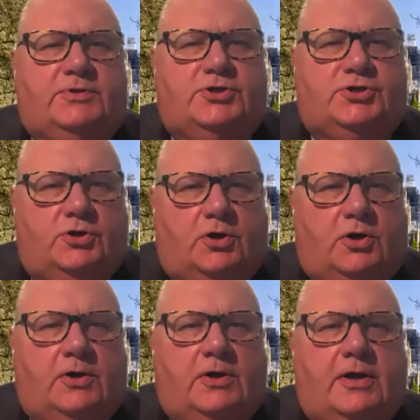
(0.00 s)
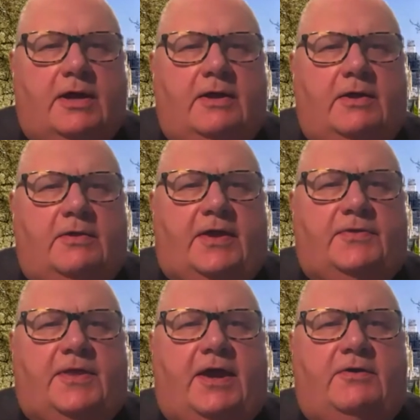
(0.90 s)
to ensure
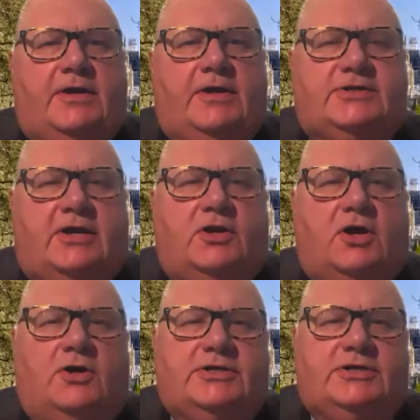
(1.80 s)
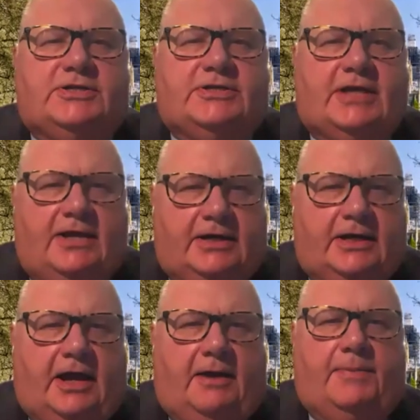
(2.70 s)
that there is an
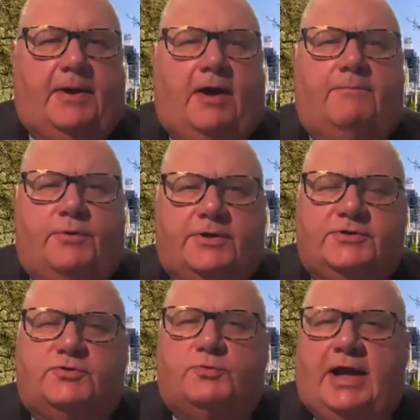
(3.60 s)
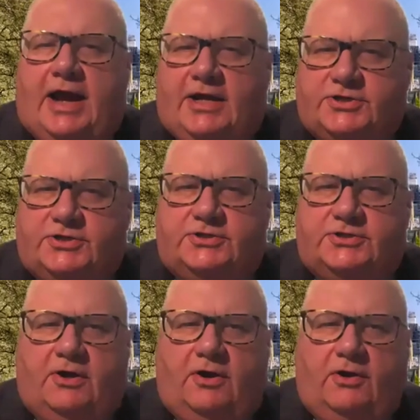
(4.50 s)
understanding about Britain's reaction
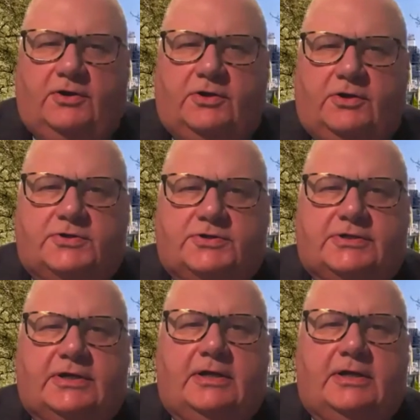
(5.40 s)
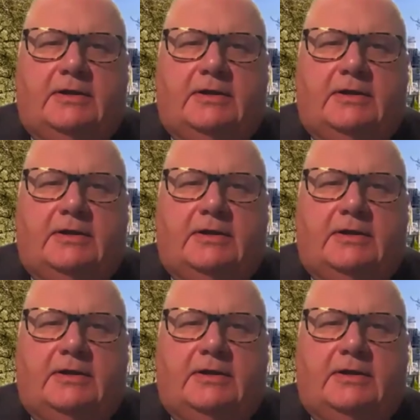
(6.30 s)
to the Holocaust,